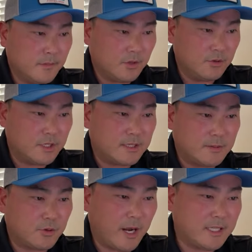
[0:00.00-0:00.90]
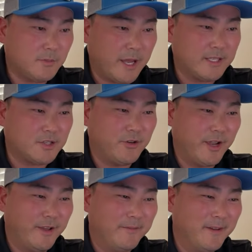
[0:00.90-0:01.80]
You just subscribe to my
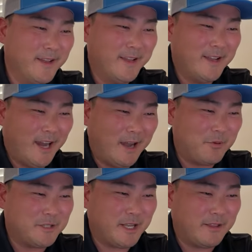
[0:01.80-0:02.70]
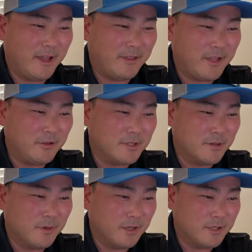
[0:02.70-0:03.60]
Instagram. I appreciate that. Thank you
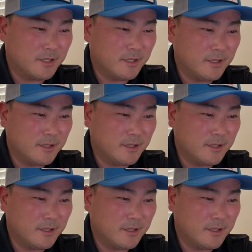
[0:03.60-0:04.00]
so much.